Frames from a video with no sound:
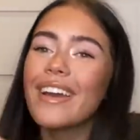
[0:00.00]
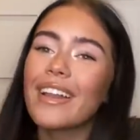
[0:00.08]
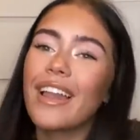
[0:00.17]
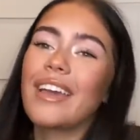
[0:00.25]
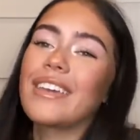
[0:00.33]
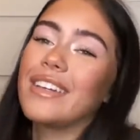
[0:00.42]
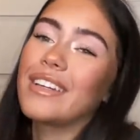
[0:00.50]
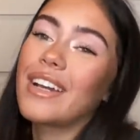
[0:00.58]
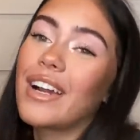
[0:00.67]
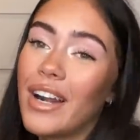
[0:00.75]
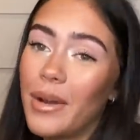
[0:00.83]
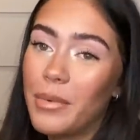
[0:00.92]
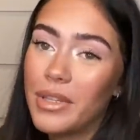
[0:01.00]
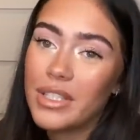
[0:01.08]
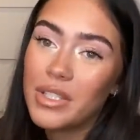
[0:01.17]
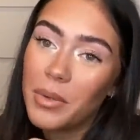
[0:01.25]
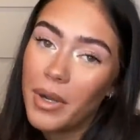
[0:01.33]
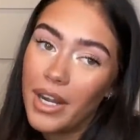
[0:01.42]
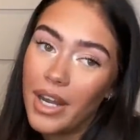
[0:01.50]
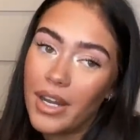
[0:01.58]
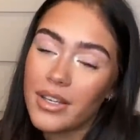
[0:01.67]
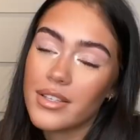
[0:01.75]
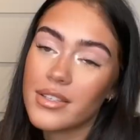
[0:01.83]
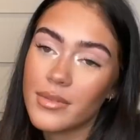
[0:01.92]
Like in a club in the
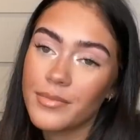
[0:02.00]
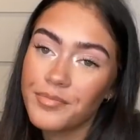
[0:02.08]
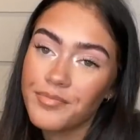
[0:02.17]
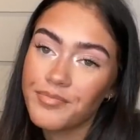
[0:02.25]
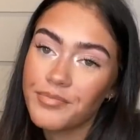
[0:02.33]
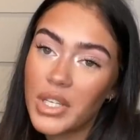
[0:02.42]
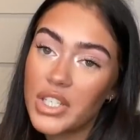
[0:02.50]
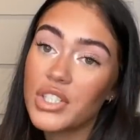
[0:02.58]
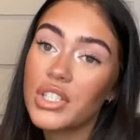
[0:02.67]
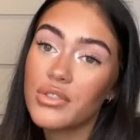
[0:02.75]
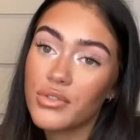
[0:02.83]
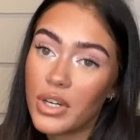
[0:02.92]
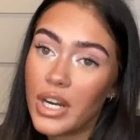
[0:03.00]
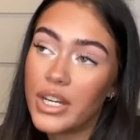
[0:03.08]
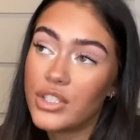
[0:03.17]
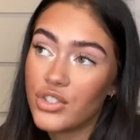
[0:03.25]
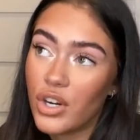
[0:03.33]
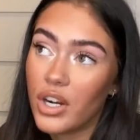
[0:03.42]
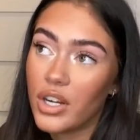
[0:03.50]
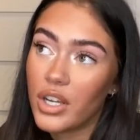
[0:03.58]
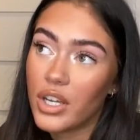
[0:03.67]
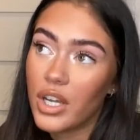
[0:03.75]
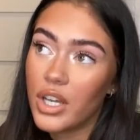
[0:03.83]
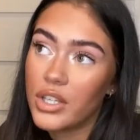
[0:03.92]
toilets and she's really
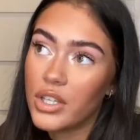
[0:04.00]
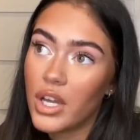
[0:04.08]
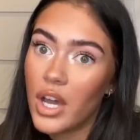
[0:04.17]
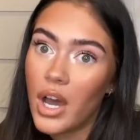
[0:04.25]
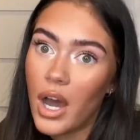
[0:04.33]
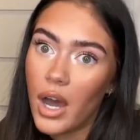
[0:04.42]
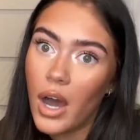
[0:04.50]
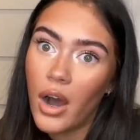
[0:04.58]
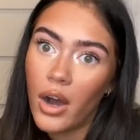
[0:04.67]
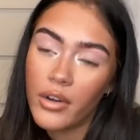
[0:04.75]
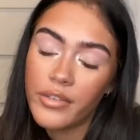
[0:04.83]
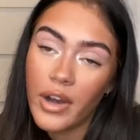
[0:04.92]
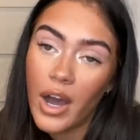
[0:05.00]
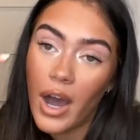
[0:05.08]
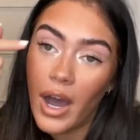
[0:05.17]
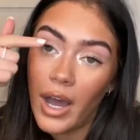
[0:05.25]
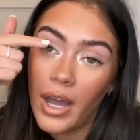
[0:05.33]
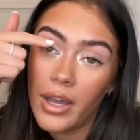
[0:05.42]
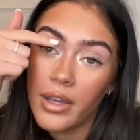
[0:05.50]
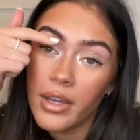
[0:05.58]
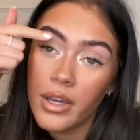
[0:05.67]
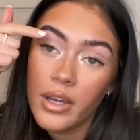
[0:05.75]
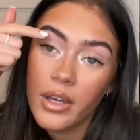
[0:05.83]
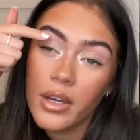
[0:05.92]
drunk and her half her eye,
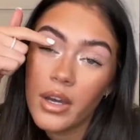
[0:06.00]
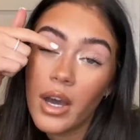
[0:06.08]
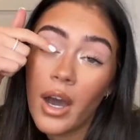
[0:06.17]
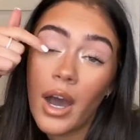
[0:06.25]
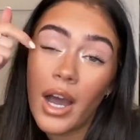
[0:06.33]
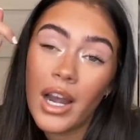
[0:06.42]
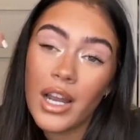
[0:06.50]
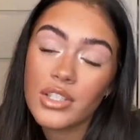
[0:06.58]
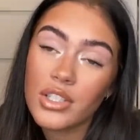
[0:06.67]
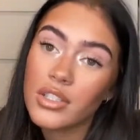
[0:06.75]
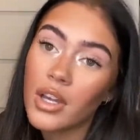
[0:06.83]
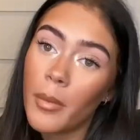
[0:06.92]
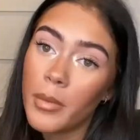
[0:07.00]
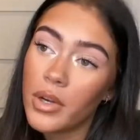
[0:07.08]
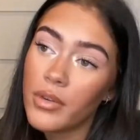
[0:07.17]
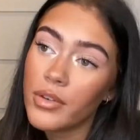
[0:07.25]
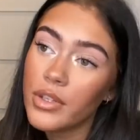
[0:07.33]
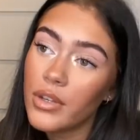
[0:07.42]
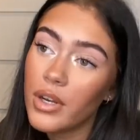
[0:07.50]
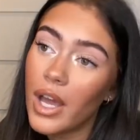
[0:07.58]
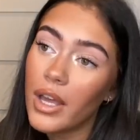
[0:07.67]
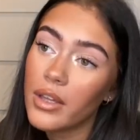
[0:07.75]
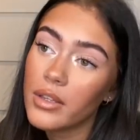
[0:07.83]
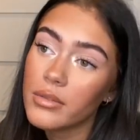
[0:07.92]
her eyelash is coming off and you're
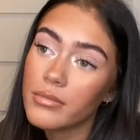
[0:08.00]
like,